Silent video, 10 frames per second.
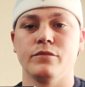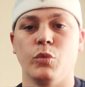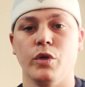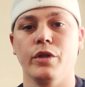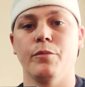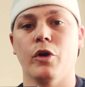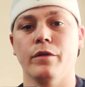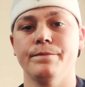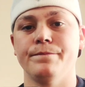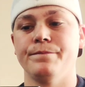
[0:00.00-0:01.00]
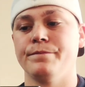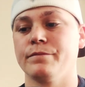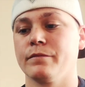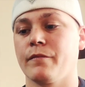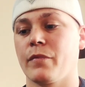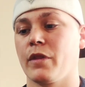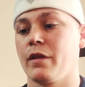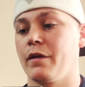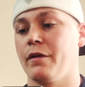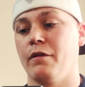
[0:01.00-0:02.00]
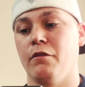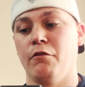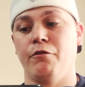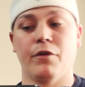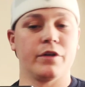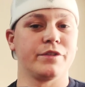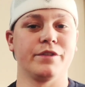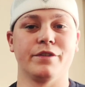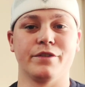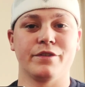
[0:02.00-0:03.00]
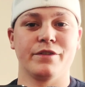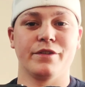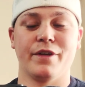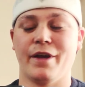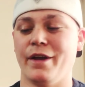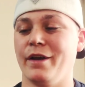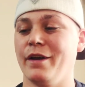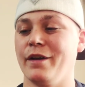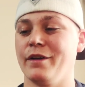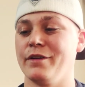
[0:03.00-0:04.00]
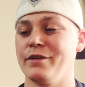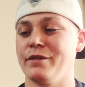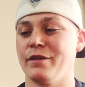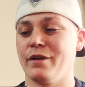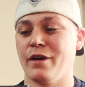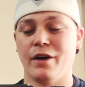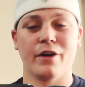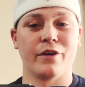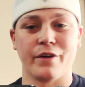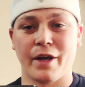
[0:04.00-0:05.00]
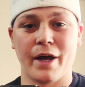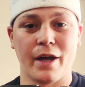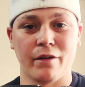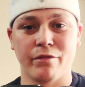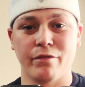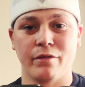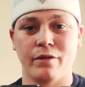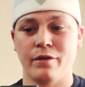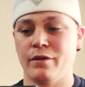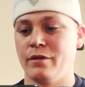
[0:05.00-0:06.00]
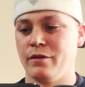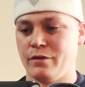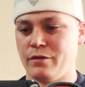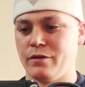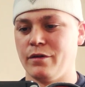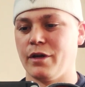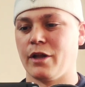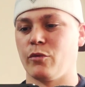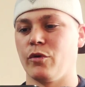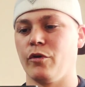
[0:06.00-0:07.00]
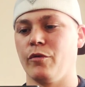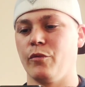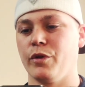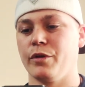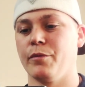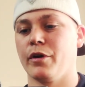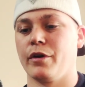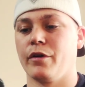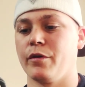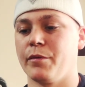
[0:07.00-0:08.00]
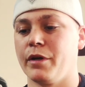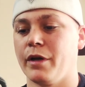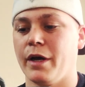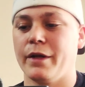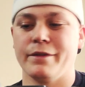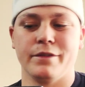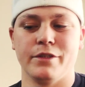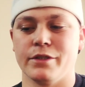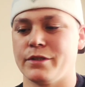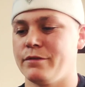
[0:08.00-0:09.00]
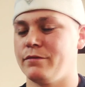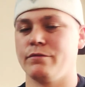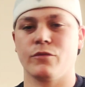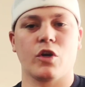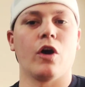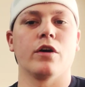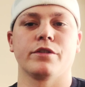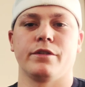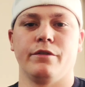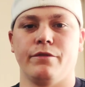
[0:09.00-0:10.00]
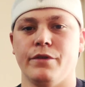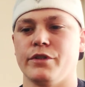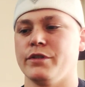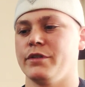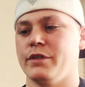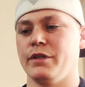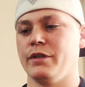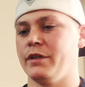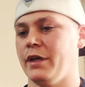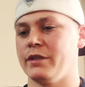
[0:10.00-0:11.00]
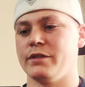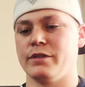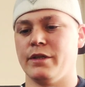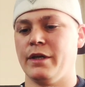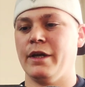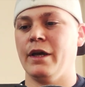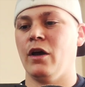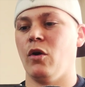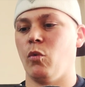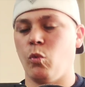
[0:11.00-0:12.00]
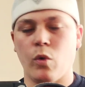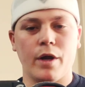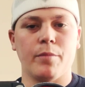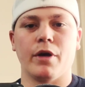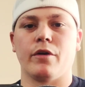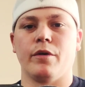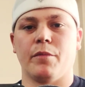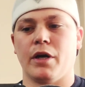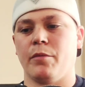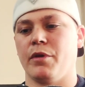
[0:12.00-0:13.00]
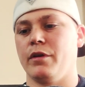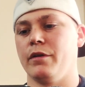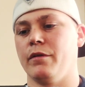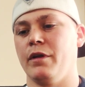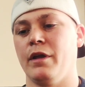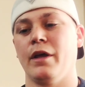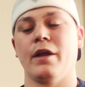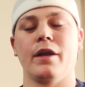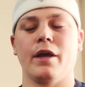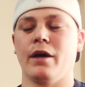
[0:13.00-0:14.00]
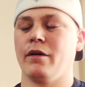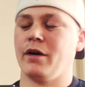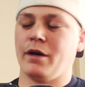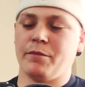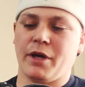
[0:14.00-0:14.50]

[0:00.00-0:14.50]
wheelie bar versus a $150 wheelie bar. You know what I mean? I just cost efficiency. That's way better in my opinion. Now I'm